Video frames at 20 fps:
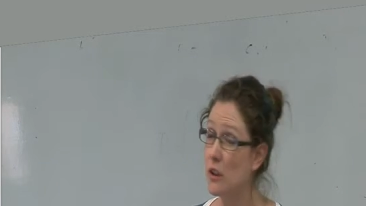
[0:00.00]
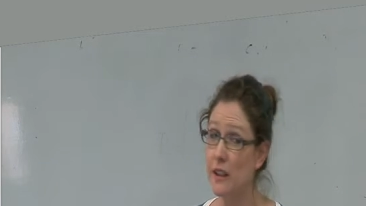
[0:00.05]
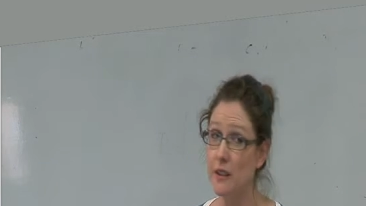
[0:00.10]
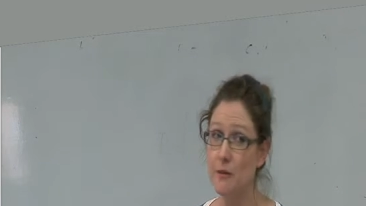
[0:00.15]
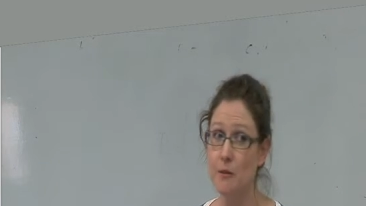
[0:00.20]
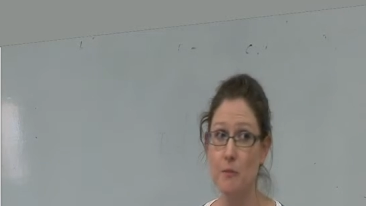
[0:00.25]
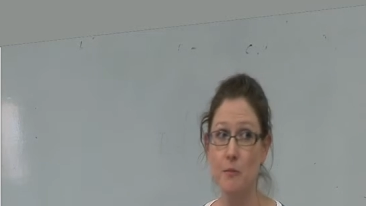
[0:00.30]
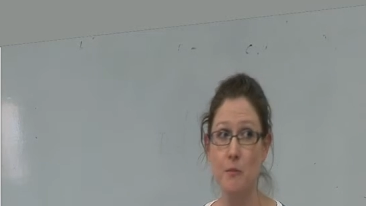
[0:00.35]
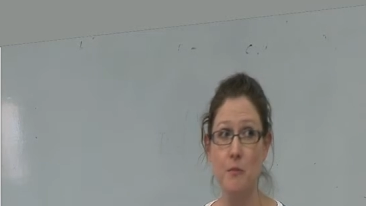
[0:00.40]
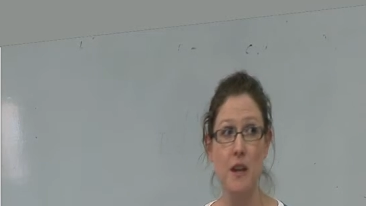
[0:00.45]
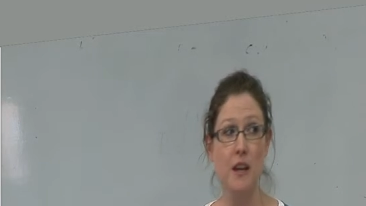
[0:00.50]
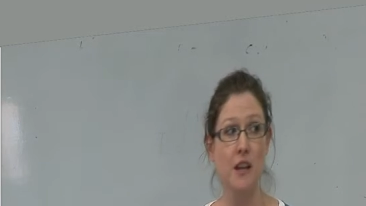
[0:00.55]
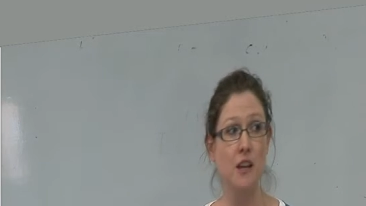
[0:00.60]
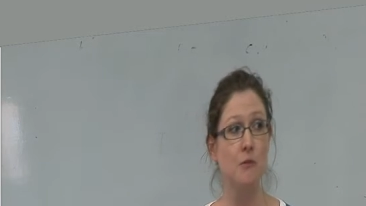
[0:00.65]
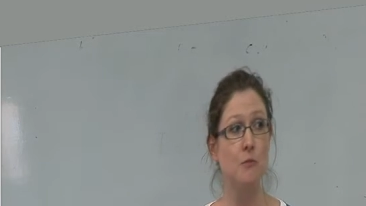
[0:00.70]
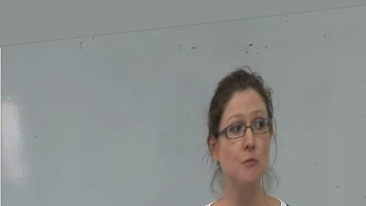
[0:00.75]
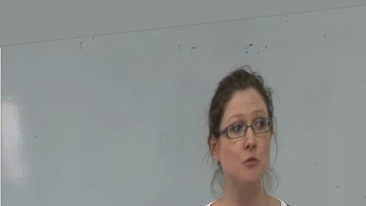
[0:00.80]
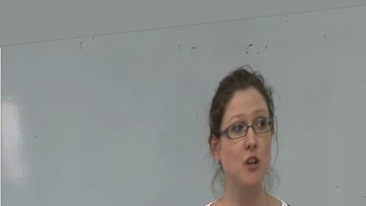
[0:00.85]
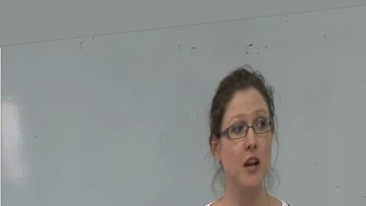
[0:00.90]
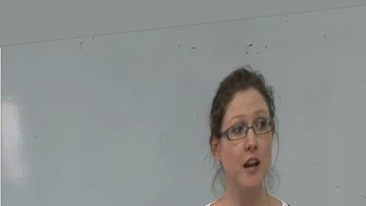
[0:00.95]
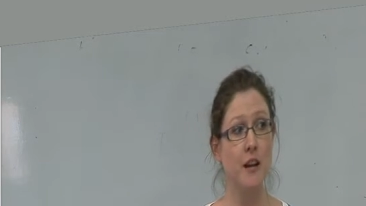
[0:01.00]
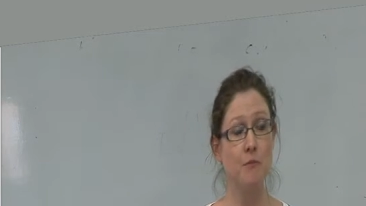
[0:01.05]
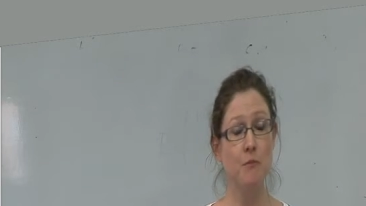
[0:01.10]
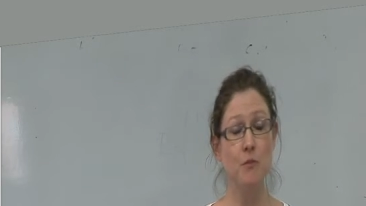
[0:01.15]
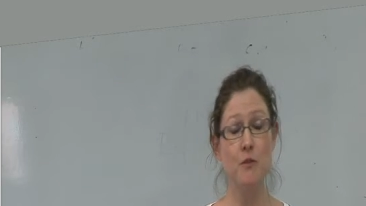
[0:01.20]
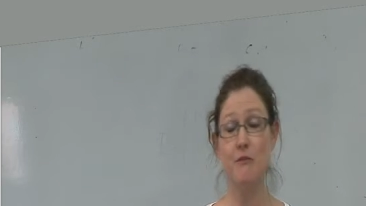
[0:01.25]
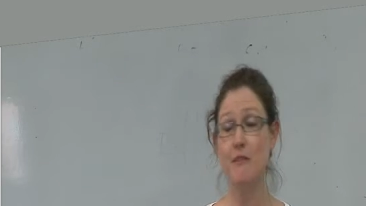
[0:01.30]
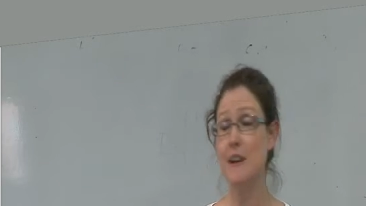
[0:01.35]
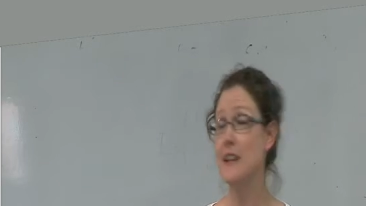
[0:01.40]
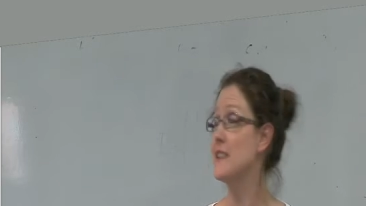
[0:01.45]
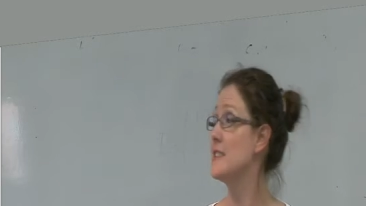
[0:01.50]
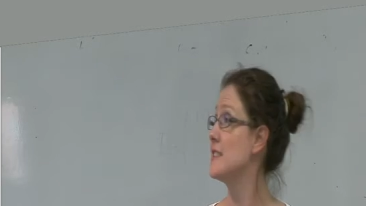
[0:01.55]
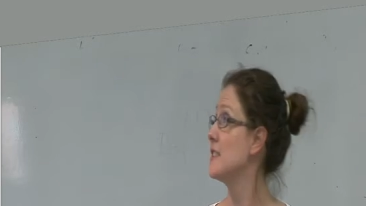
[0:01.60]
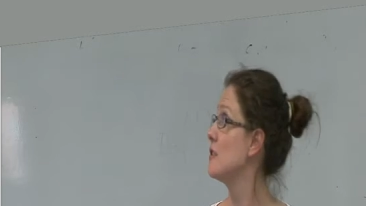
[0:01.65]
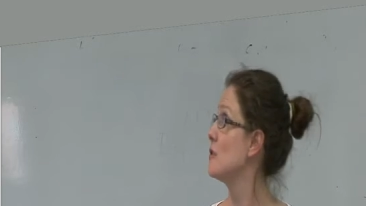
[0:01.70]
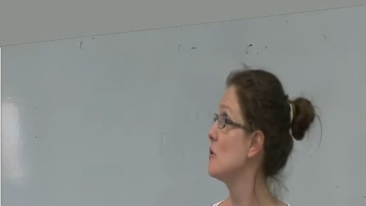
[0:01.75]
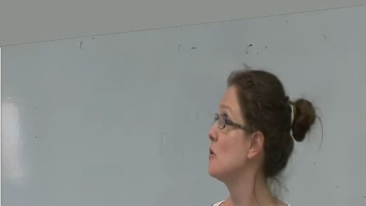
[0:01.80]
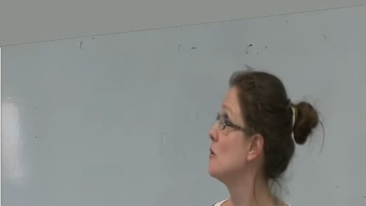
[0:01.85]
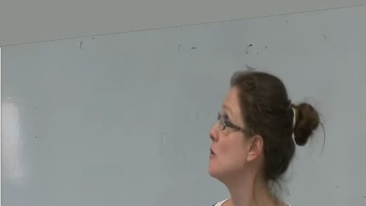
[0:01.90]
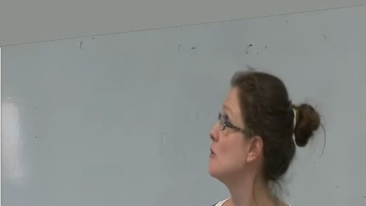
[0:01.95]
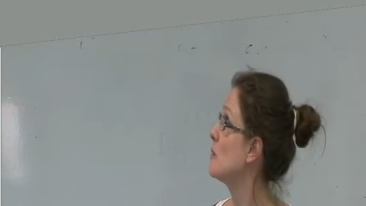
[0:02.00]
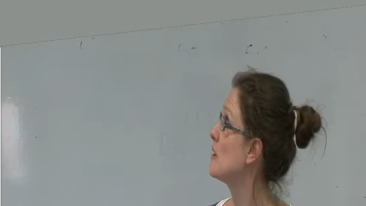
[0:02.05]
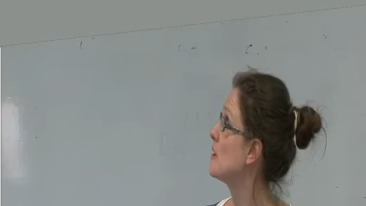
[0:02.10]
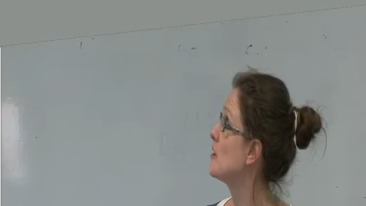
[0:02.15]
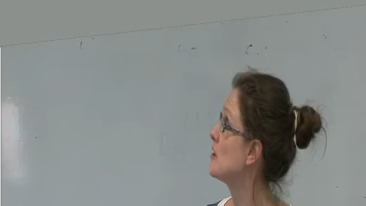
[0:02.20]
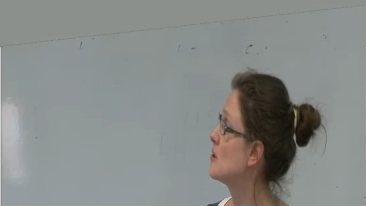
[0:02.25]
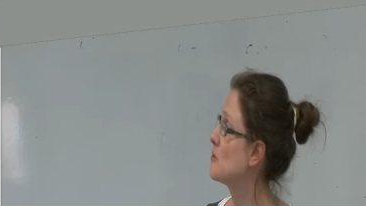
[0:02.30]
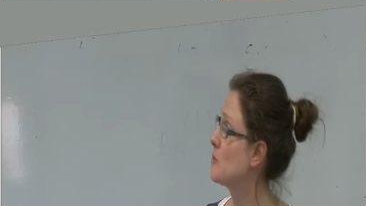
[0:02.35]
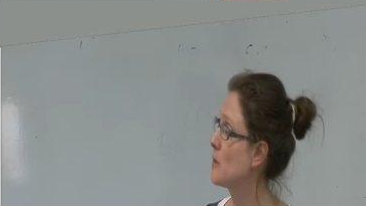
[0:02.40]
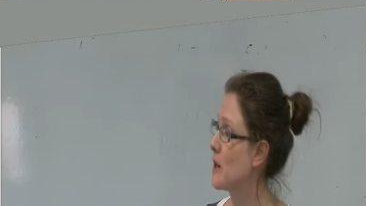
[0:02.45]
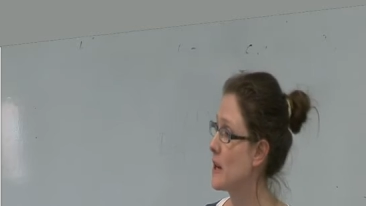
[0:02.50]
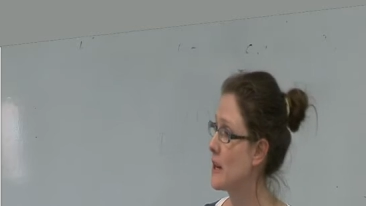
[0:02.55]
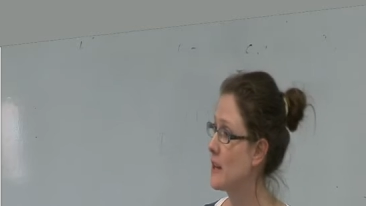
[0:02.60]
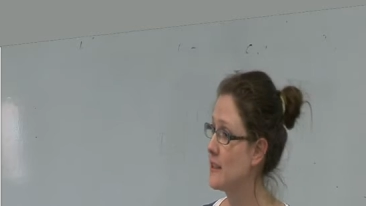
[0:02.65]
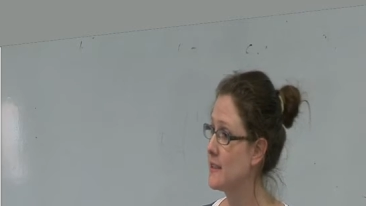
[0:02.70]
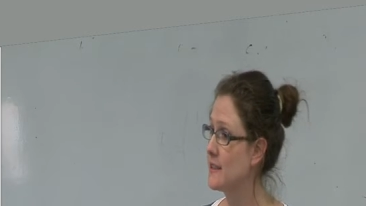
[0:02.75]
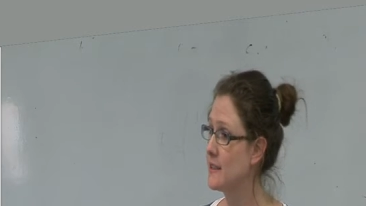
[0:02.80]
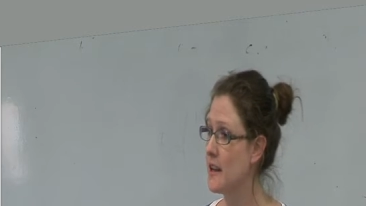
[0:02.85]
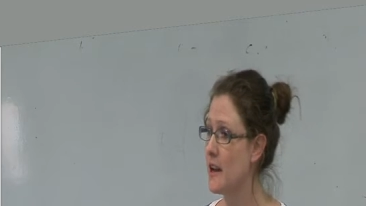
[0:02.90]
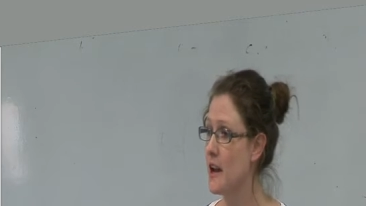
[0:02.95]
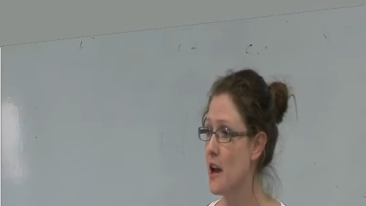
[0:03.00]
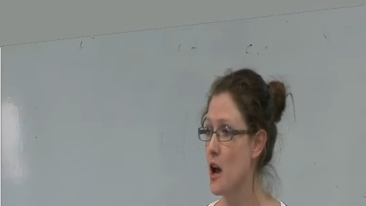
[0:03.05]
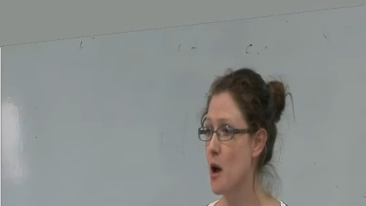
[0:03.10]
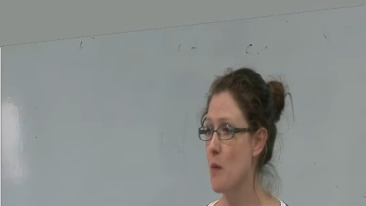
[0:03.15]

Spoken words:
it. They can try and prevent it, though, with sprays.